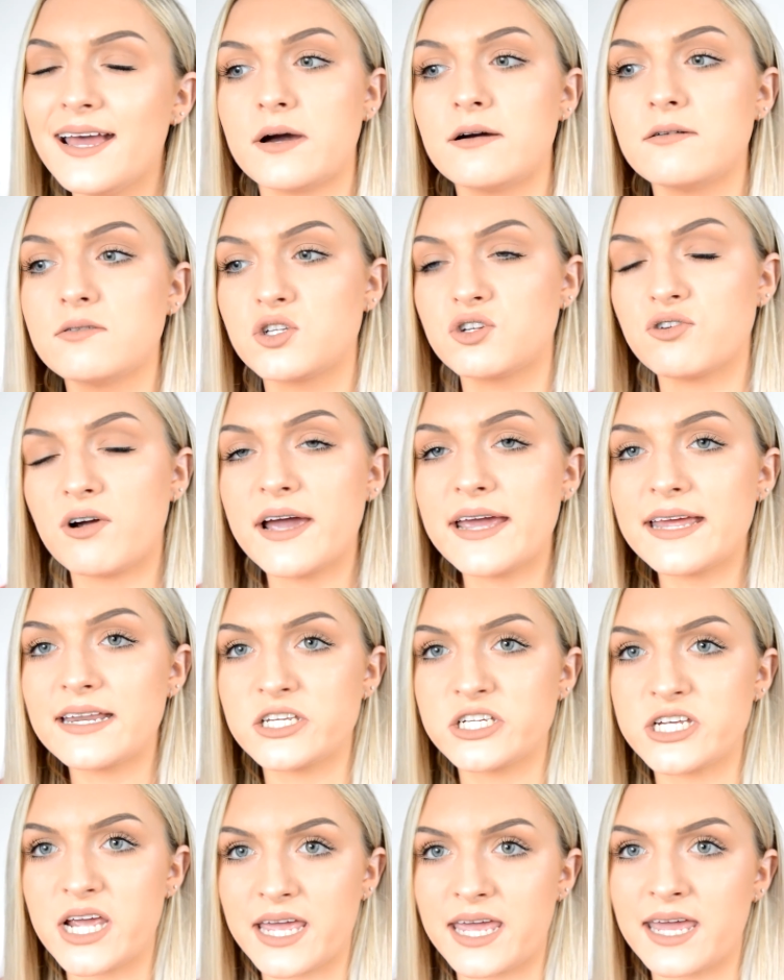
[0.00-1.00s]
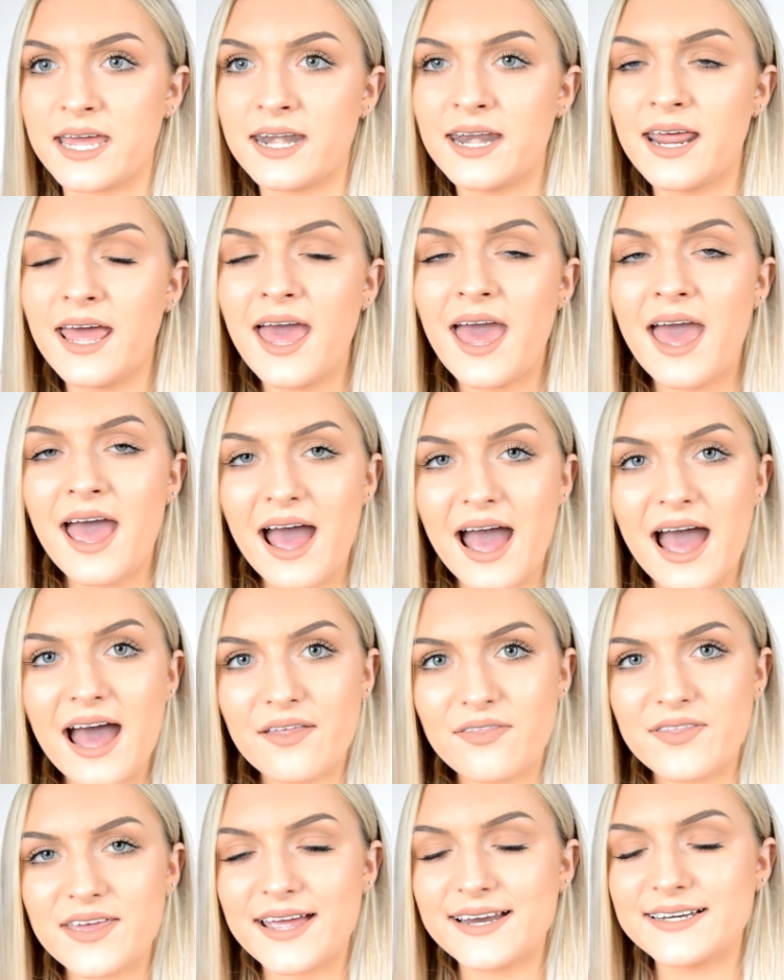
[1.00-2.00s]
I will try and check in
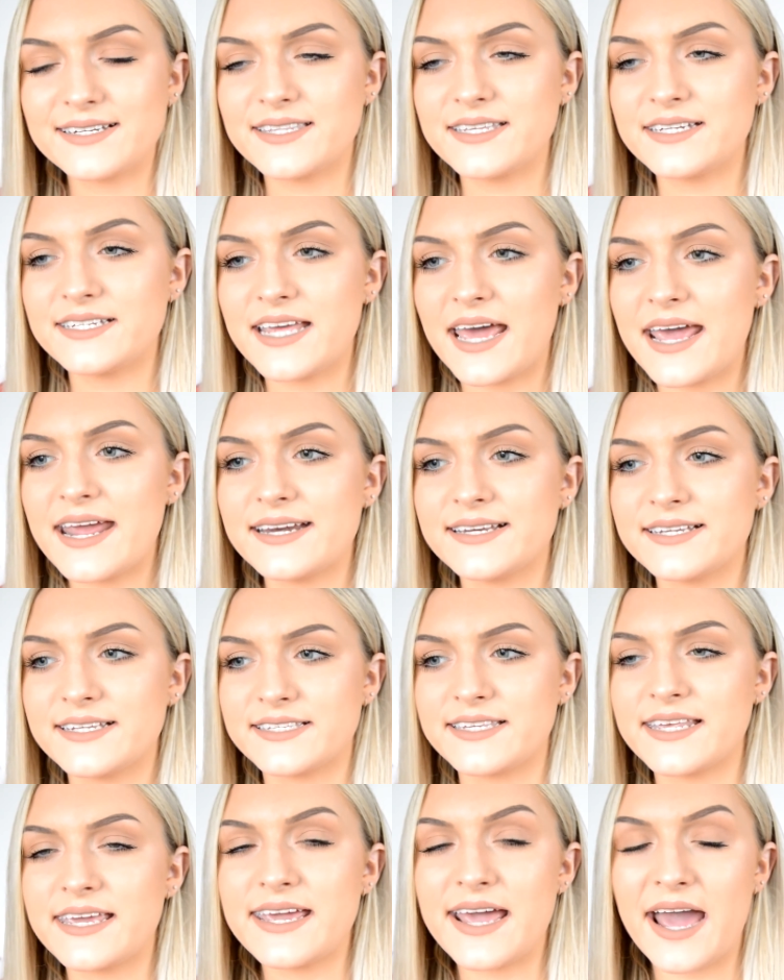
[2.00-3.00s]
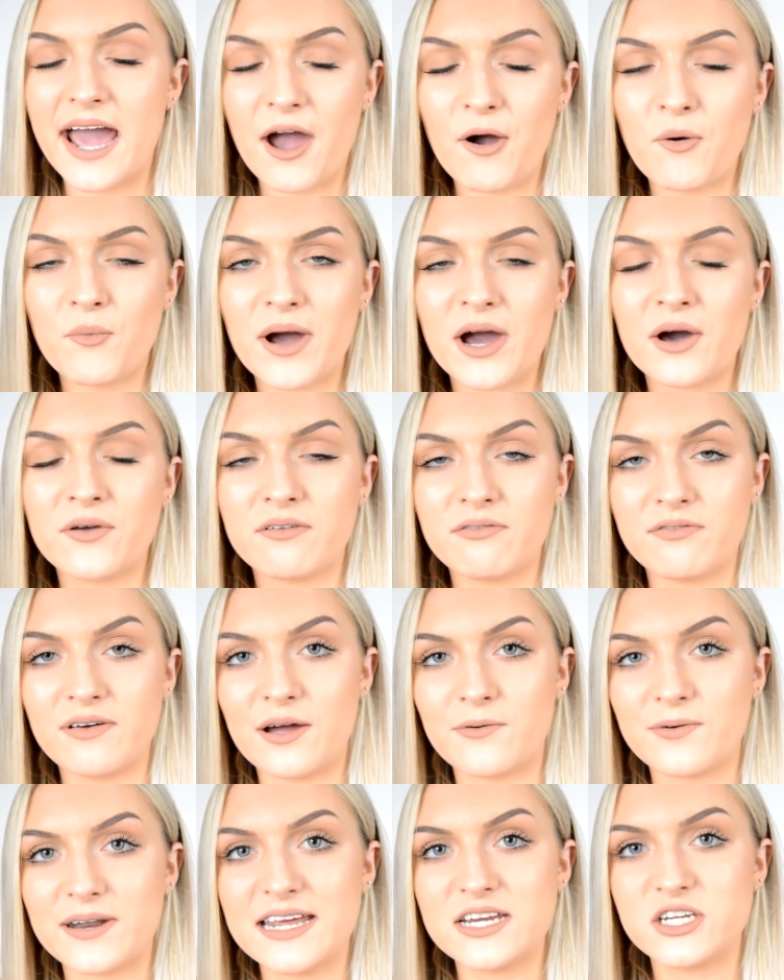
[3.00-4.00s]
at the end of the day to see how well the
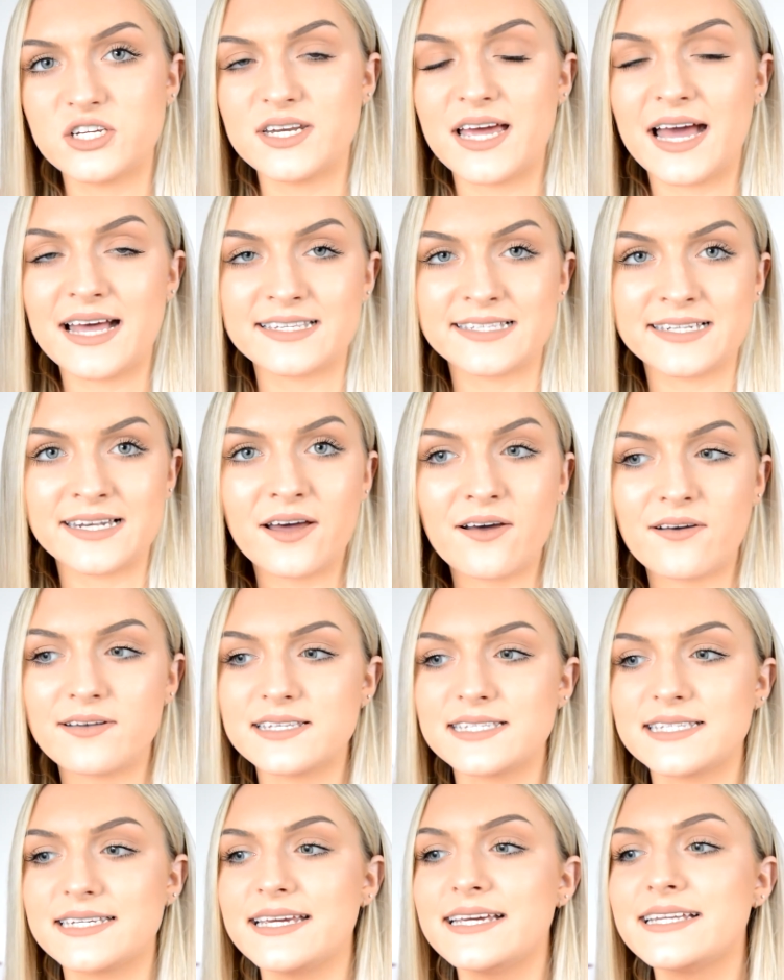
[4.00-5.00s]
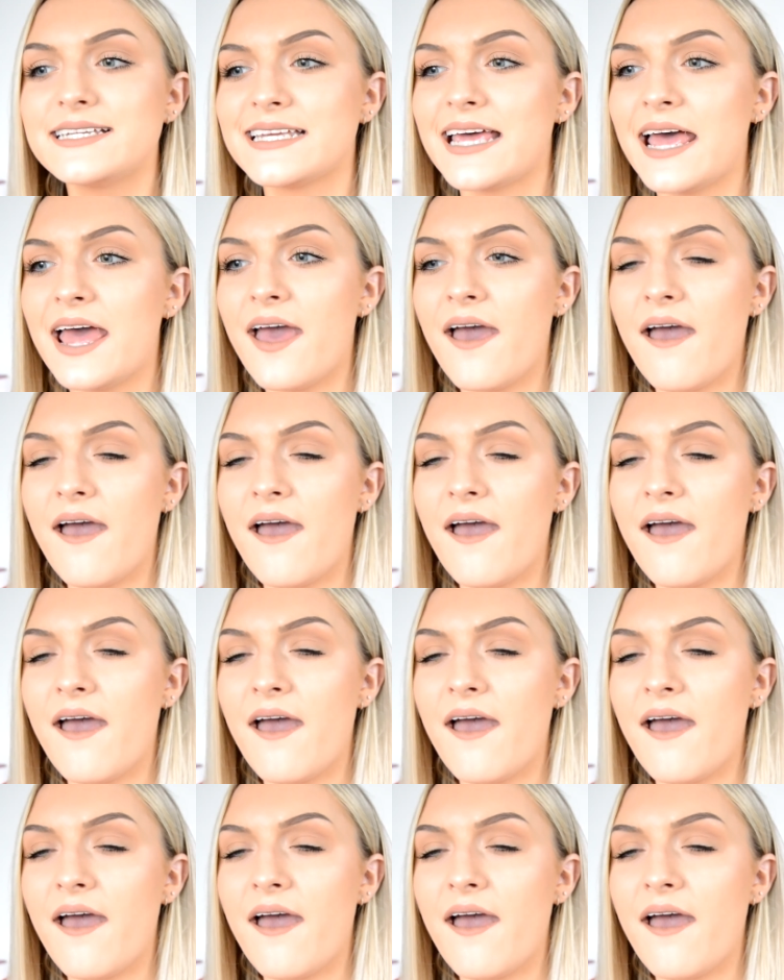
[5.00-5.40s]
foundation has lasted.